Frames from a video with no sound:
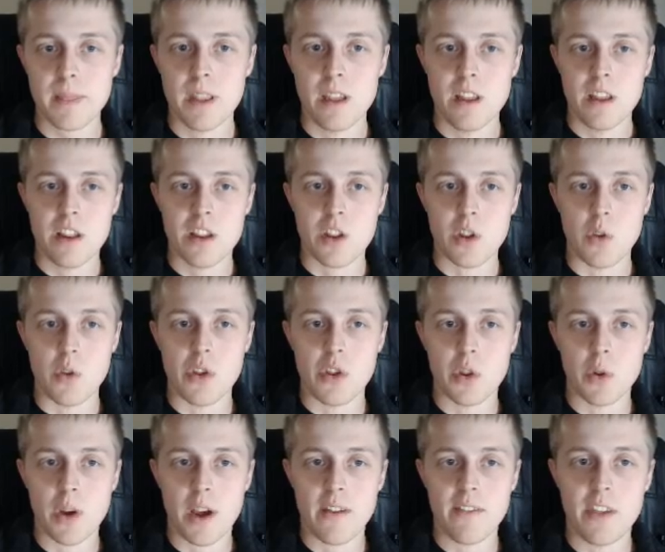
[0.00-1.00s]
So you
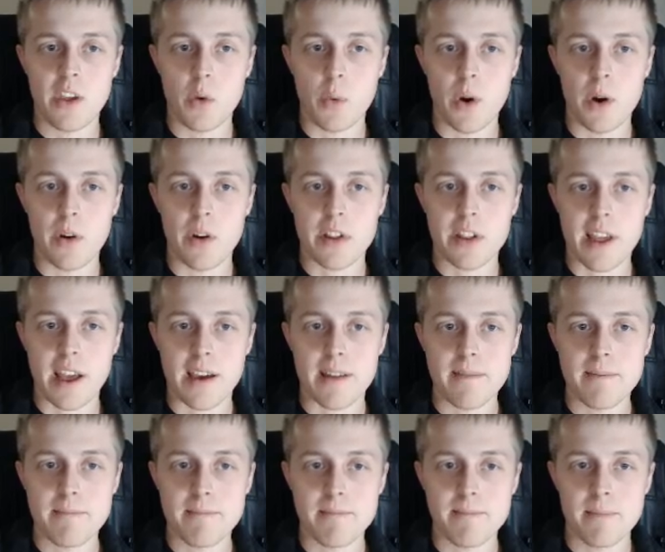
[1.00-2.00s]
still have the awareness
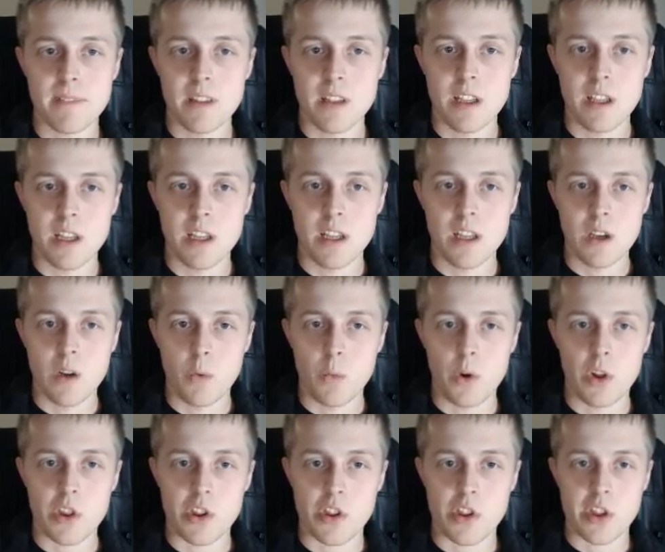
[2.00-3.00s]
ad,
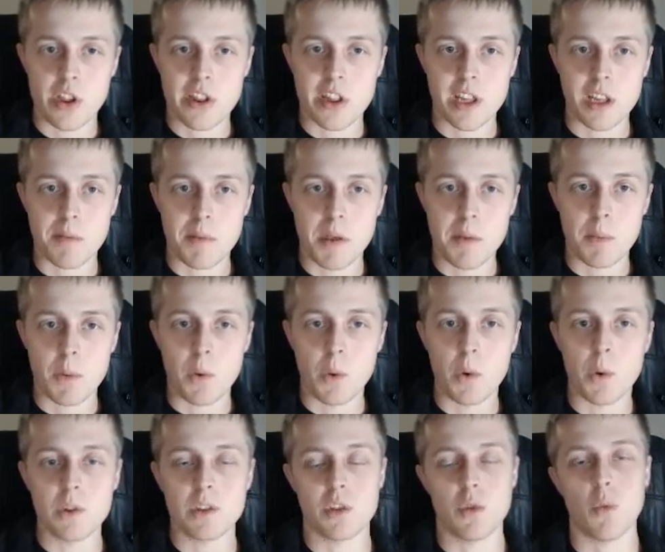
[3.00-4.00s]
which is just to get
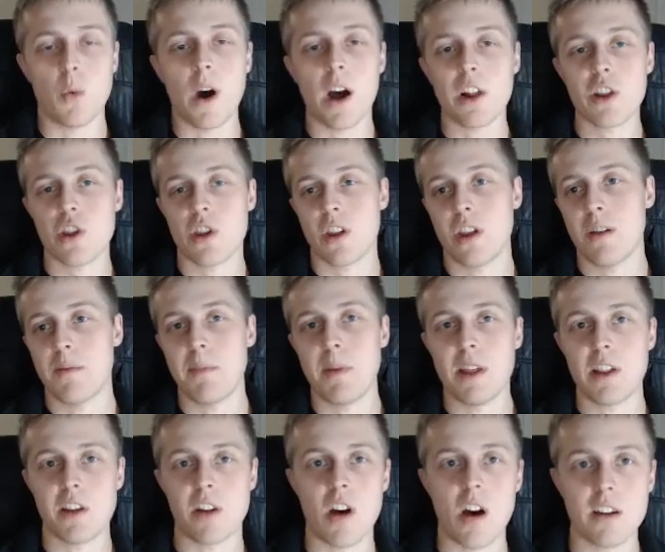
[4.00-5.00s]
people to watch a
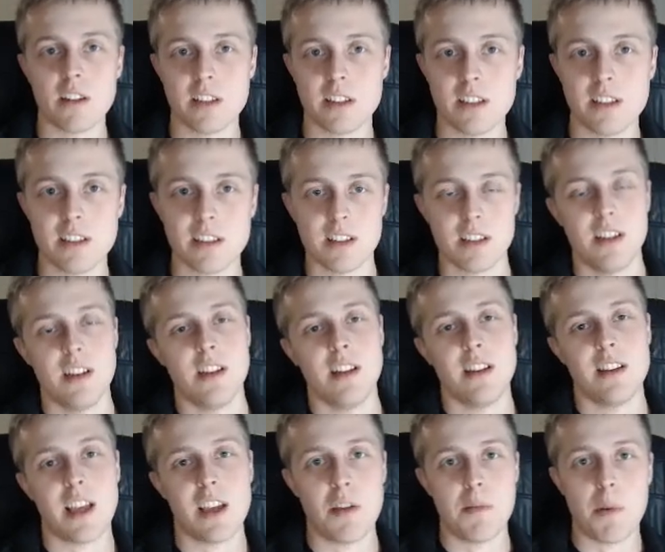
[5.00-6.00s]
piece of content
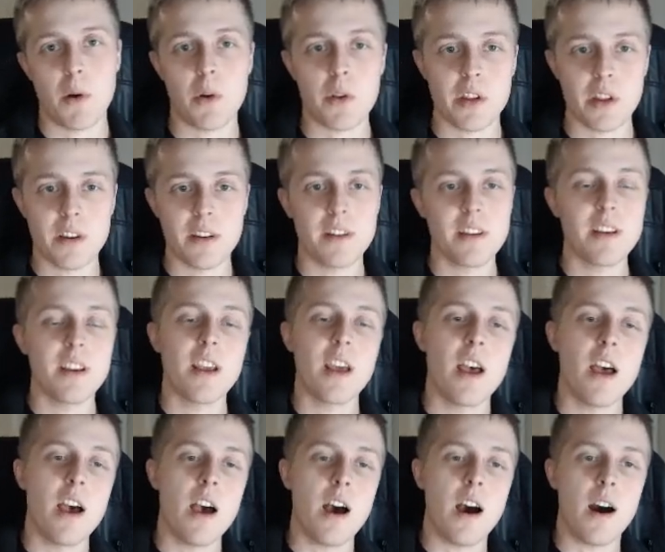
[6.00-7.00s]
that you posted.
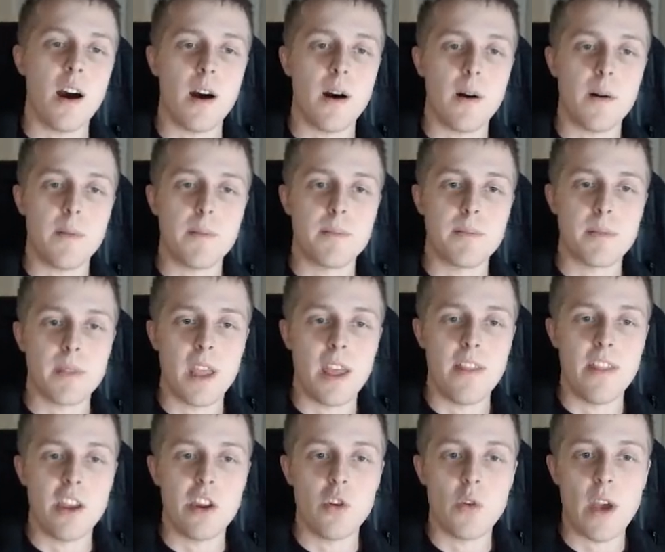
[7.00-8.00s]
And
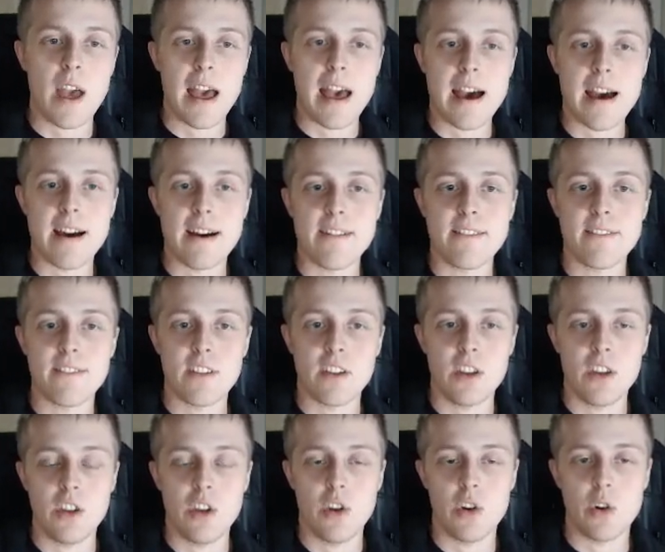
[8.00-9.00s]
then you have
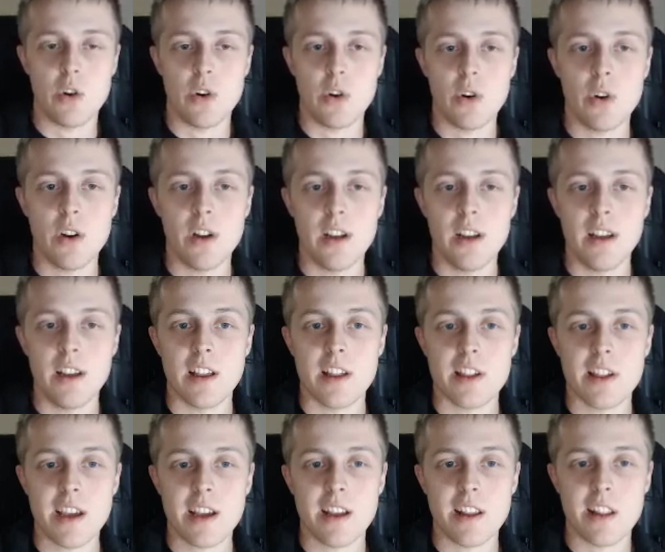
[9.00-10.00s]
your
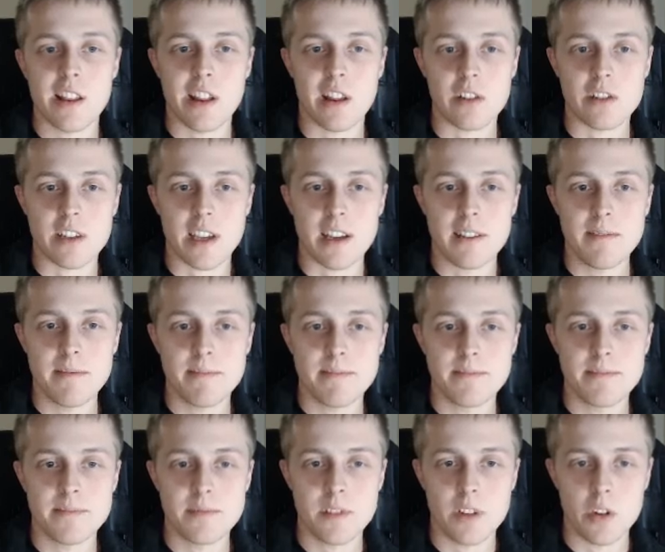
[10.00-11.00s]
second sales ad,
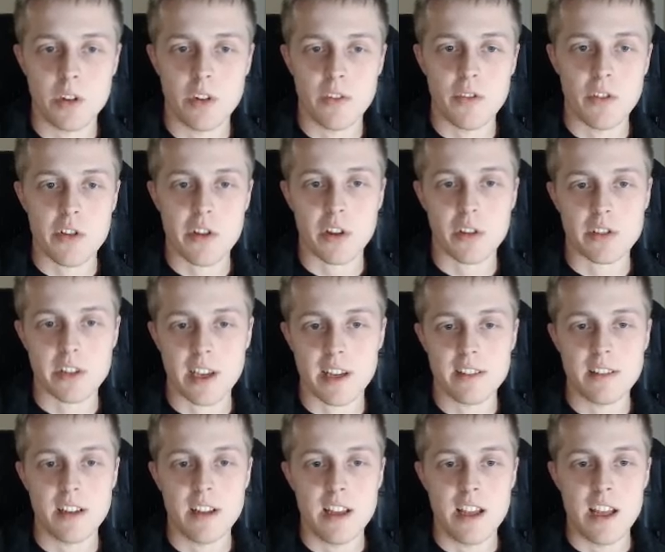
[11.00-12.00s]
or your first sales
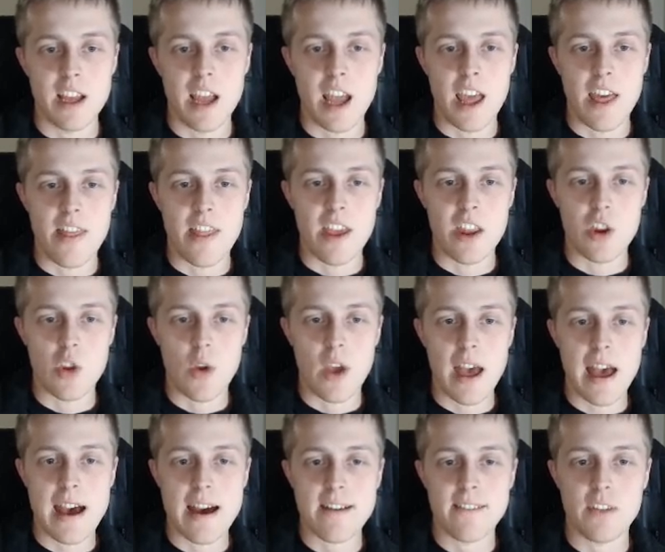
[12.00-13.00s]
ad, and then you
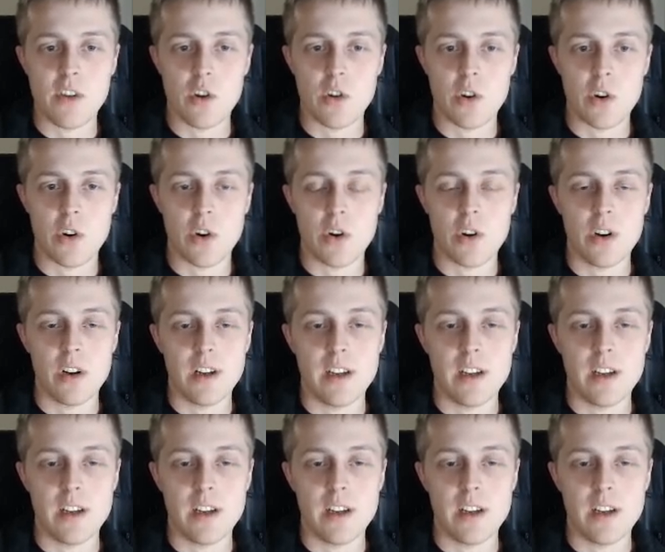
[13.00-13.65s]
have your,